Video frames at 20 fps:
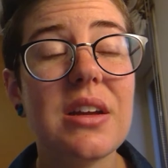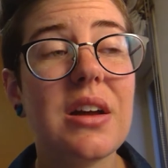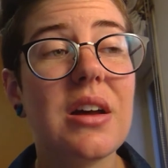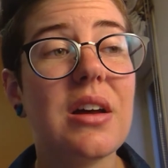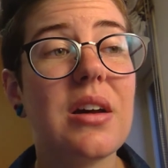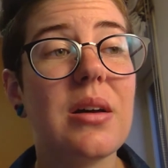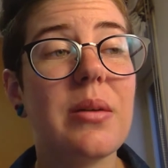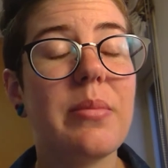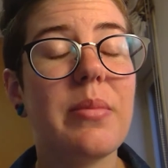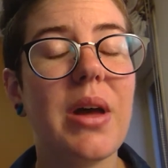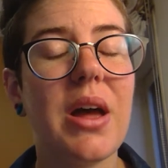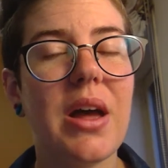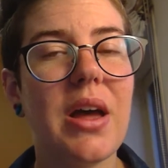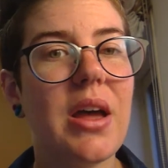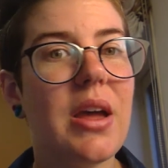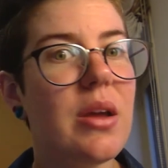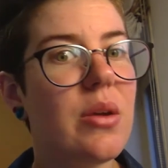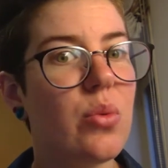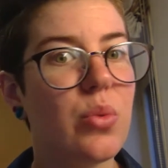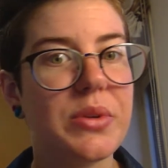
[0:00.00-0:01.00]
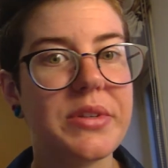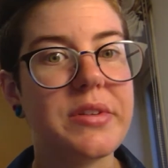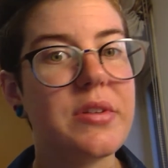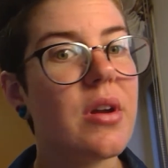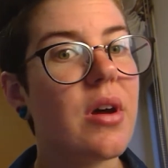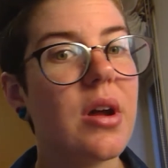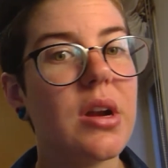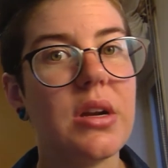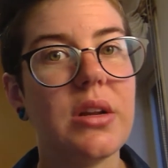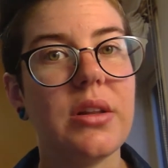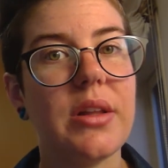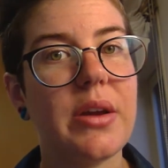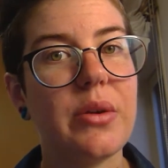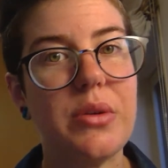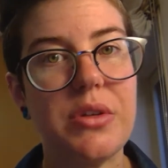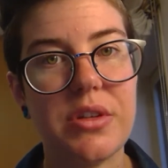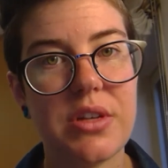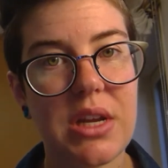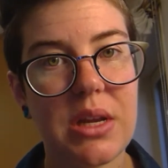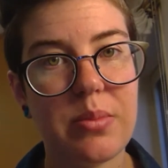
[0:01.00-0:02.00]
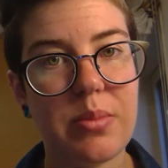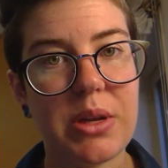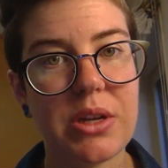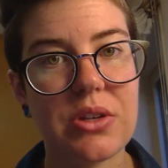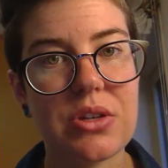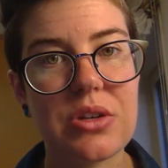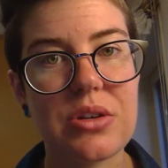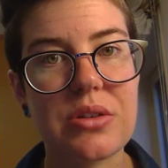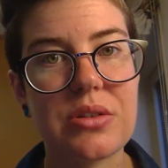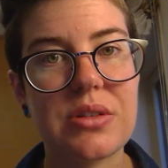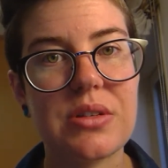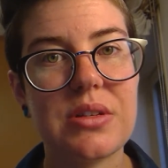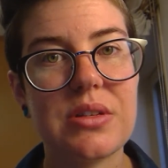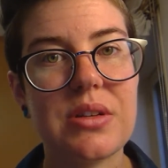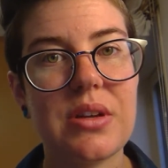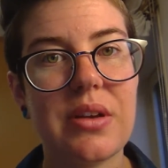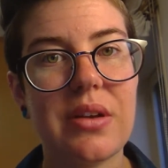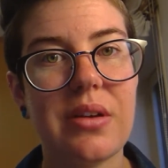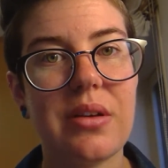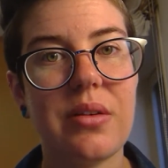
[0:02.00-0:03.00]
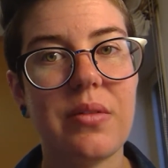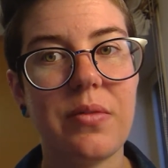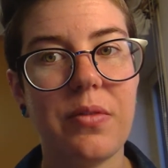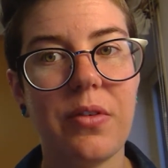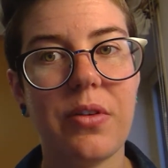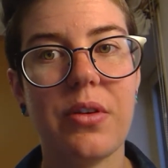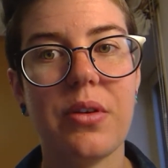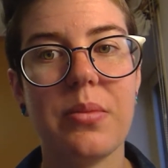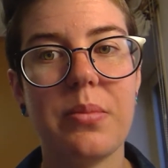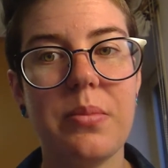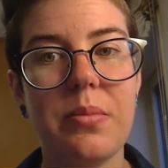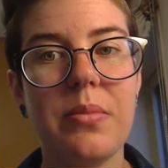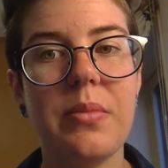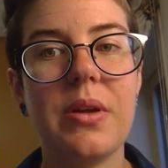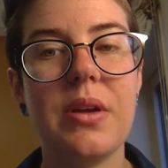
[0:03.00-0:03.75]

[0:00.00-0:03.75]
Um, I was not allowed to take pictures uh, for